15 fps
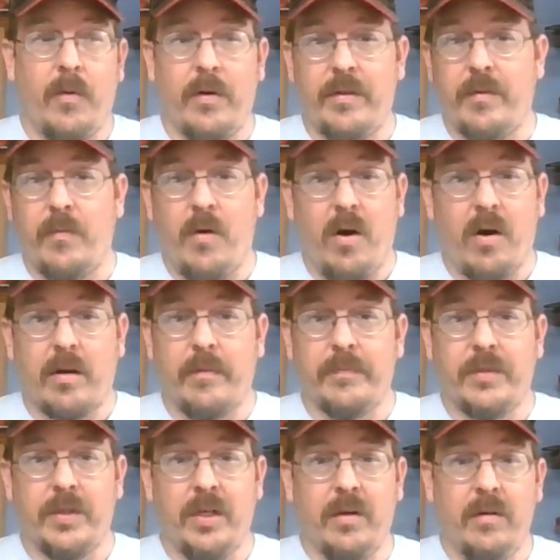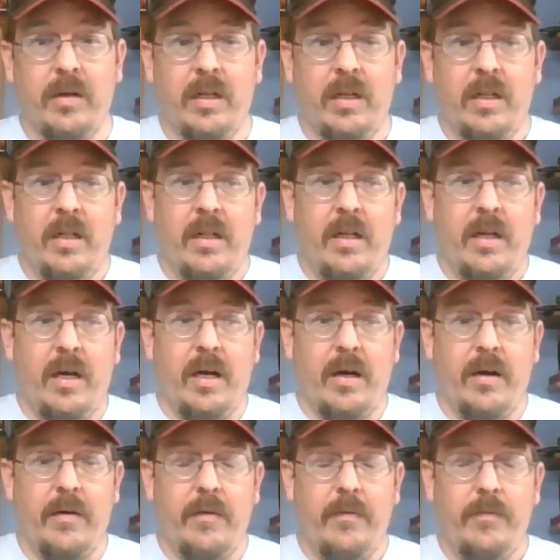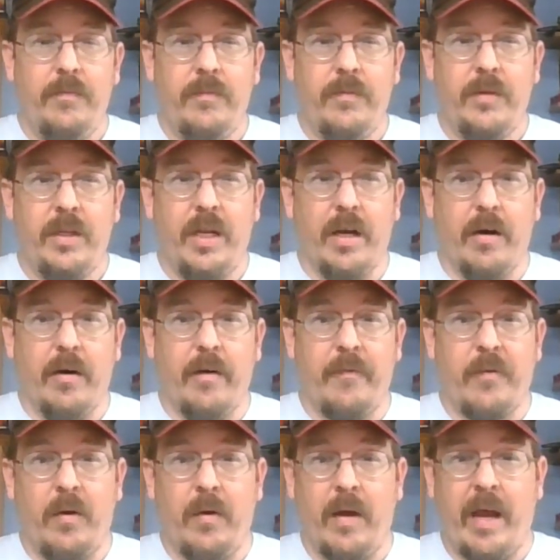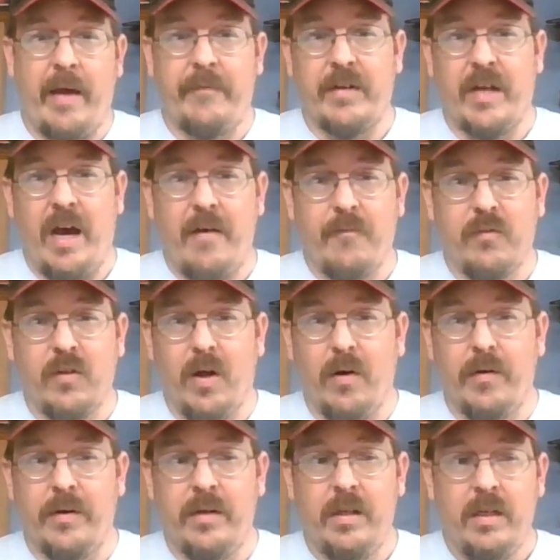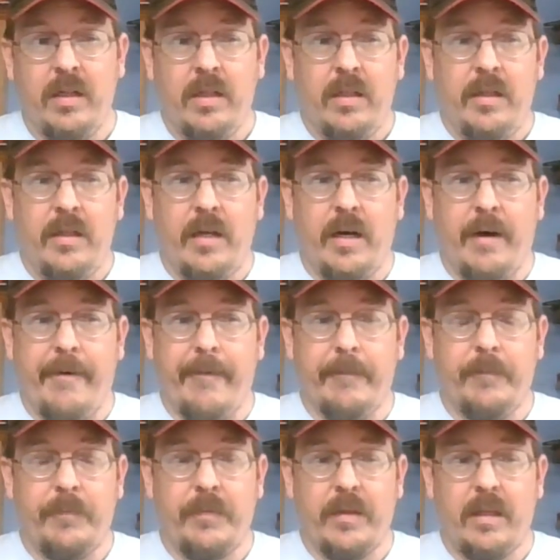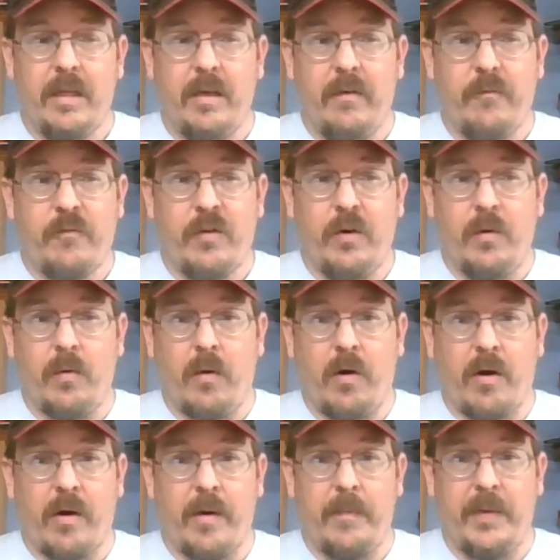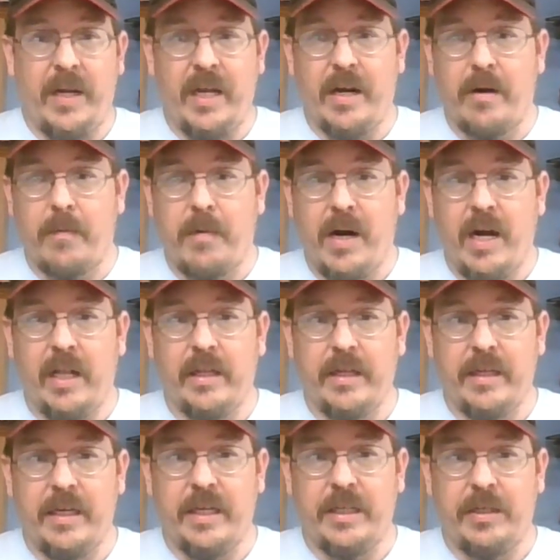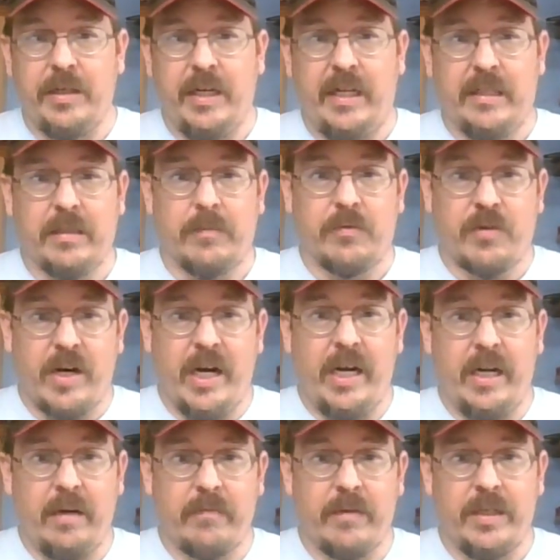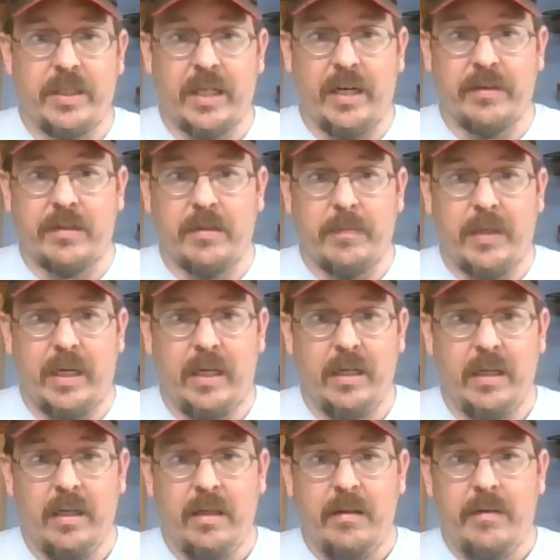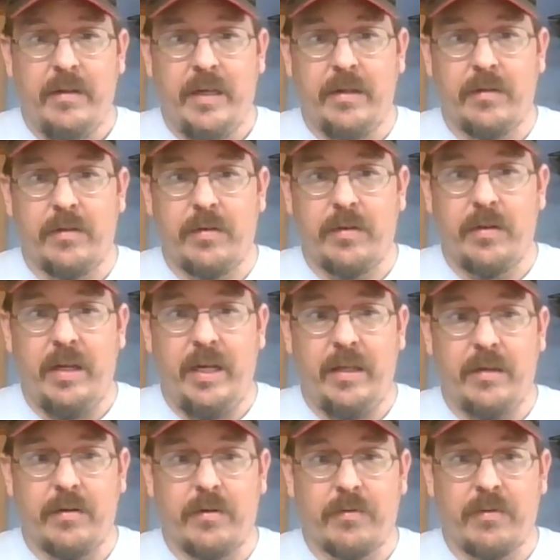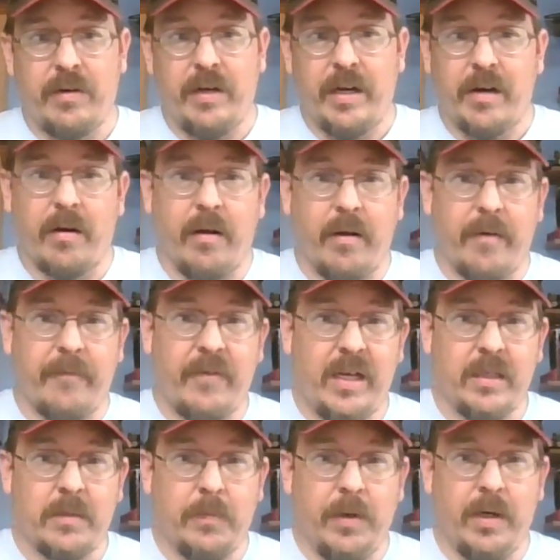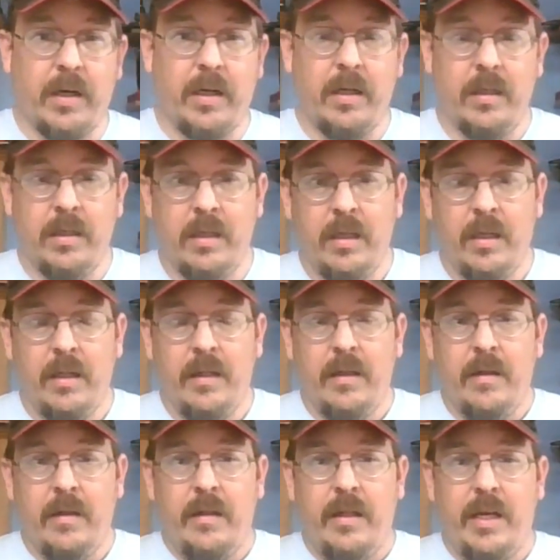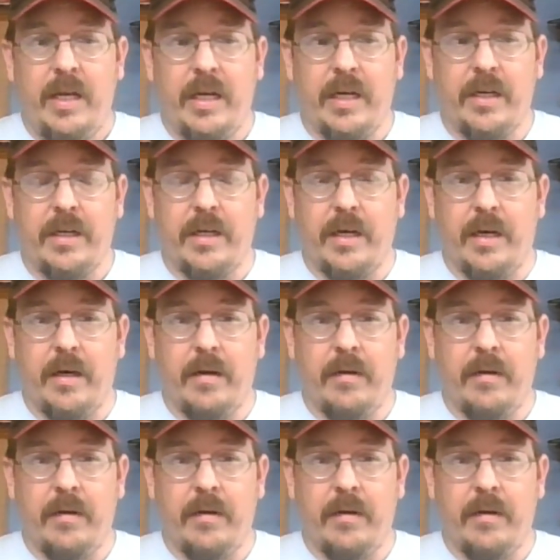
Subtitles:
More than welcome to. Uh, if you have not flown. Um, if you are a beginner pilot and you need some training, reach out to me either through here on Facebook, and